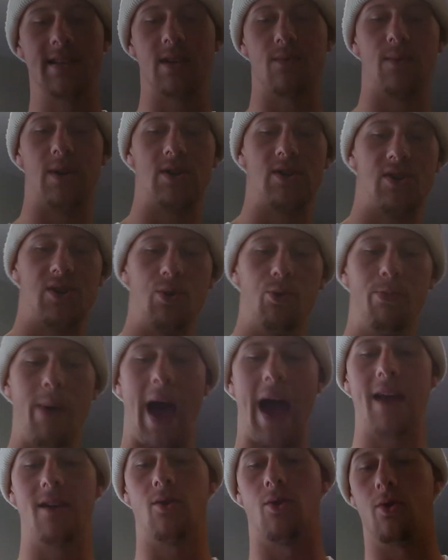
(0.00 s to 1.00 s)
in which two
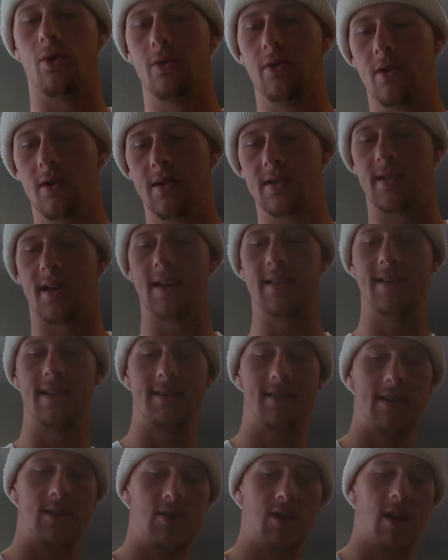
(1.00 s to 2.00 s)
patent holders
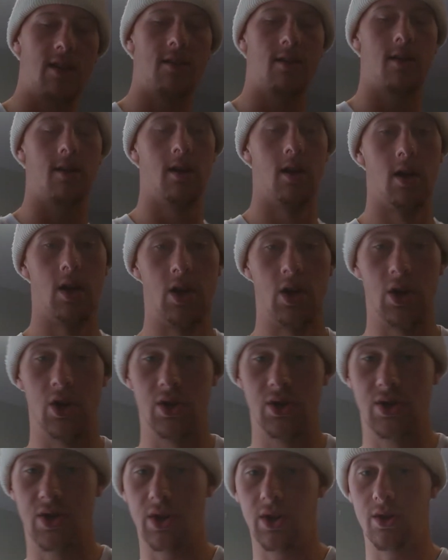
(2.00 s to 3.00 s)
license each other
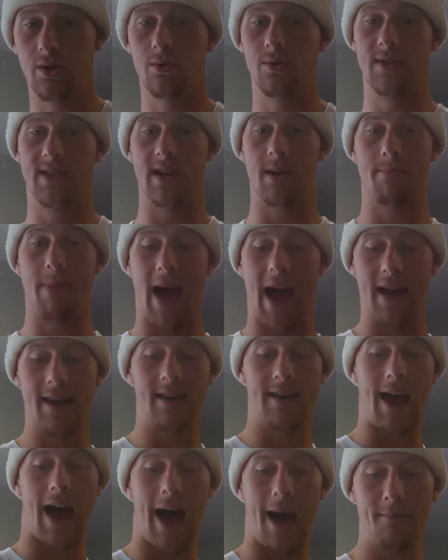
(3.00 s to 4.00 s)
to use their
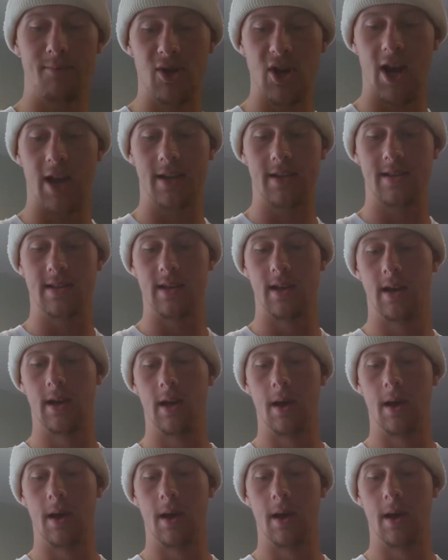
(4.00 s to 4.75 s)
patent objects,